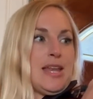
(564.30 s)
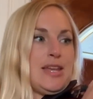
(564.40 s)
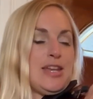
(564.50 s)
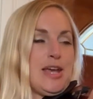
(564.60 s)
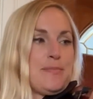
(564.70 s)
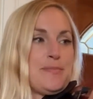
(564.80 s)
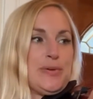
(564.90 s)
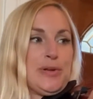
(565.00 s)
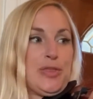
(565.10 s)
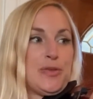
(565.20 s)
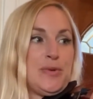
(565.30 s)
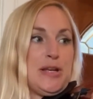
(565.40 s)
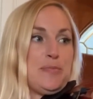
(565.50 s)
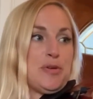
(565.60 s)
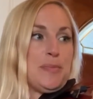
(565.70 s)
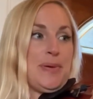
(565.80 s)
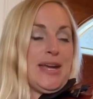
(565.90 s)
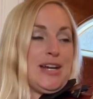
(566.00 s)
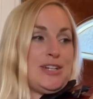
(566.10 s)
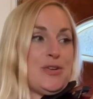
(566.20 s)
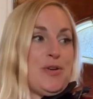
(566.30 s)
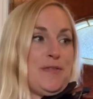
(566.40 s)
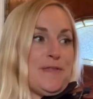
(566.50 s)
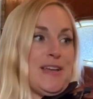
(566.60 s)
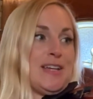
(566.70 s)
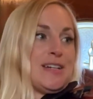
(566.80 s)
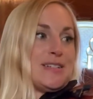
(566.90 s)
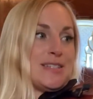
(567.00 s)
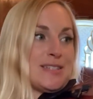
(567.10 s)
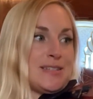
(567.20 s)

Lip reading: Number 3, prepare your fingers.